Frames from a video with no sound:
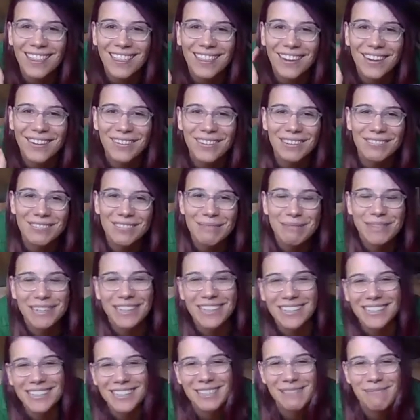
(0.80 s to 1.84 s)
Hello,
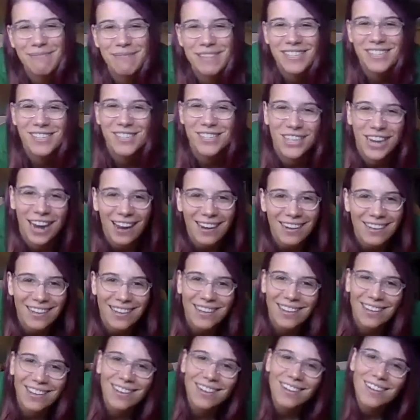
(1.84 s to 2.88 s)
everybody. It's Miss
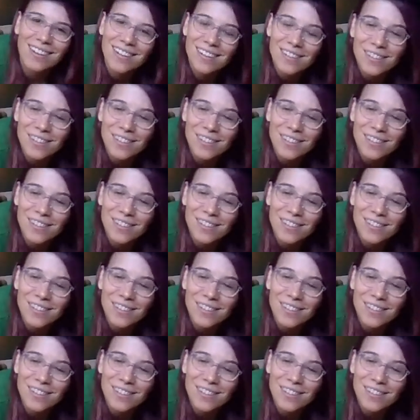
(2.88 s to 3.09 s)
Jackie.